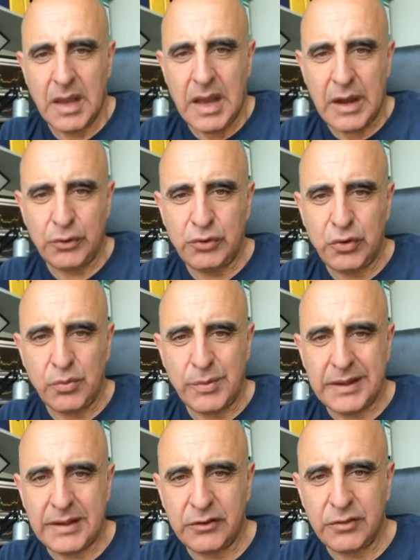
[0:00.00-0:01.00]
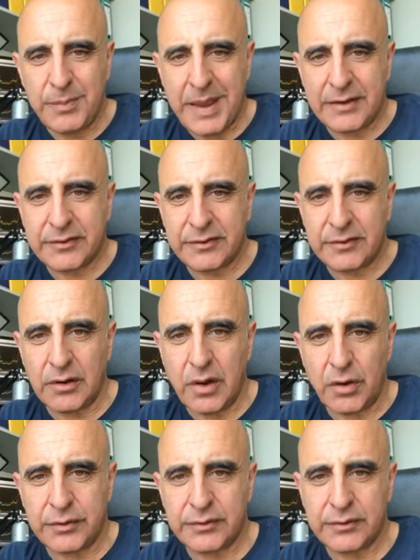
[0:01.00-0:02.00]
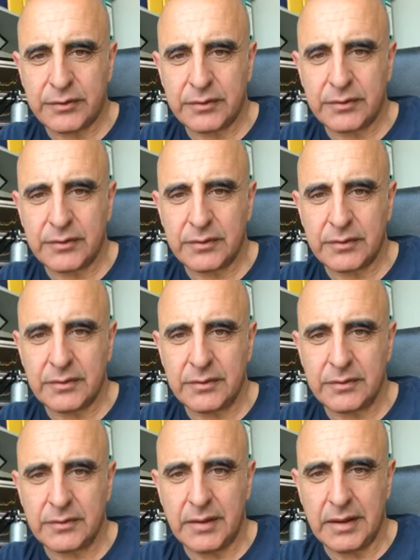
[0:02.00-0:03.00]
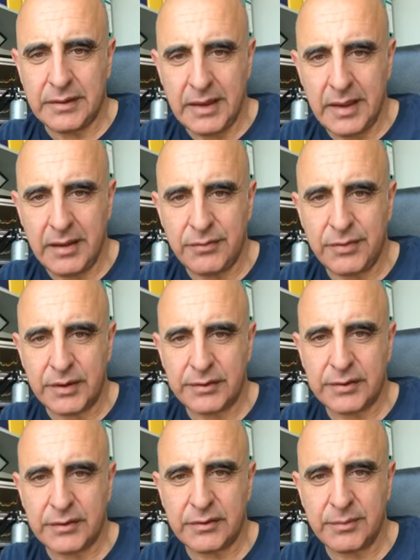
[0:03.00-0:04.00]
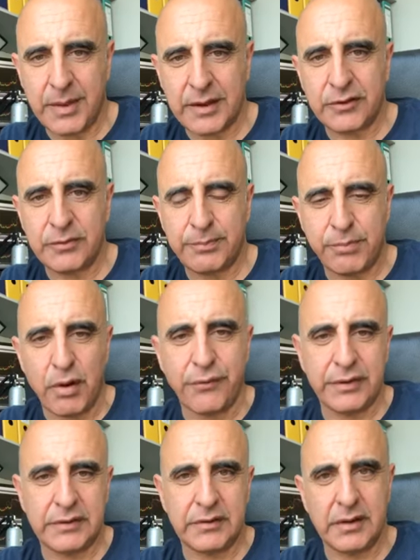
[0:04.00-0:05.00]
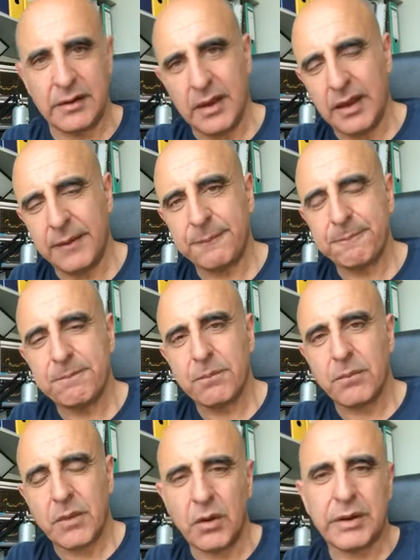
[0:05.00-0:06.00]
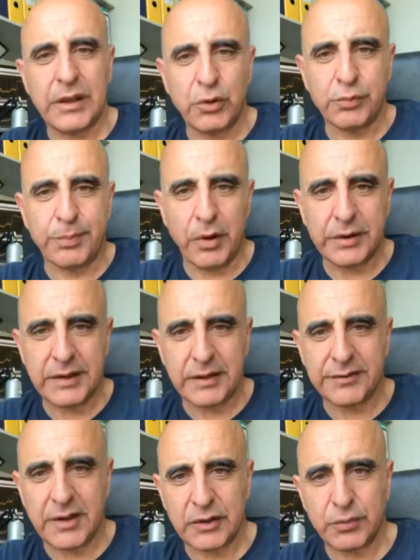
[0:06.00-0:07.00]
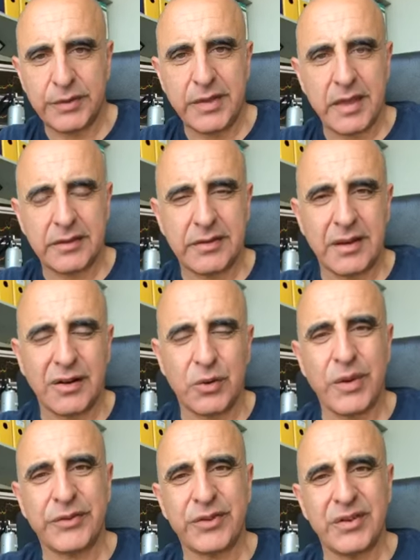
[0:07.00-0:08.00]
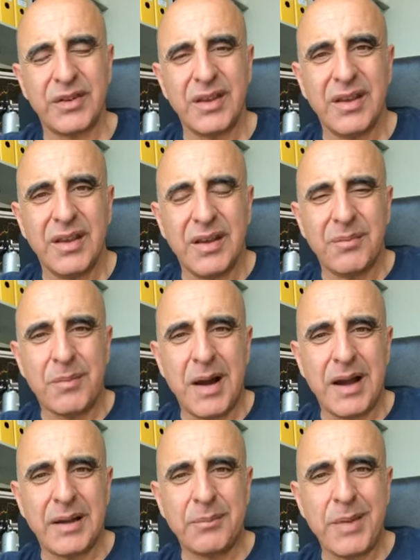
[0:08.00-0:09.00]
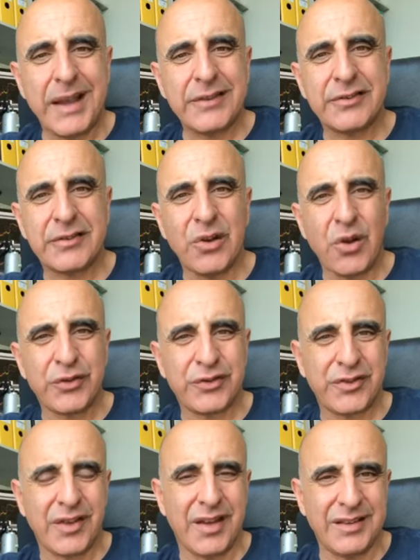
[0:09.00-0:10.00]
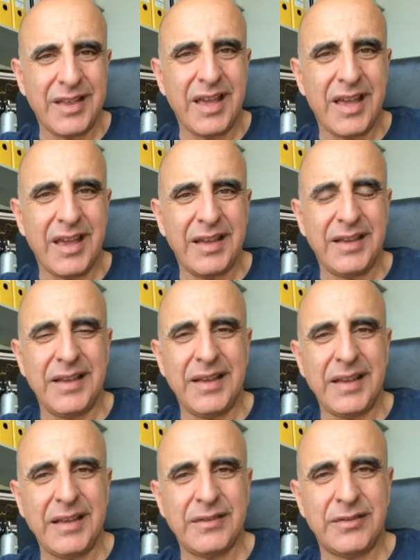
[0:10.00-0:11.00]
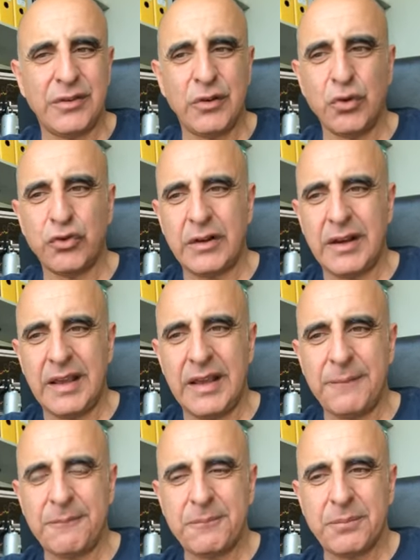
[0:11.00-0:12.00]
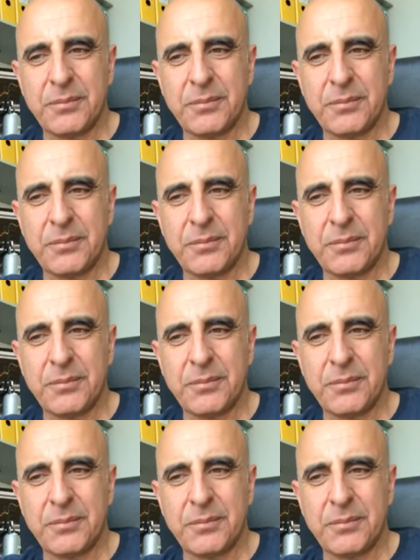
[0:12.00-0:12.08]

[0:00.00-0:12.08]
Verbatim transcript: How do you manage max loss a day versus max profit a day? Okay, good point. I'll start with that uh, question. My max loss a day is usually,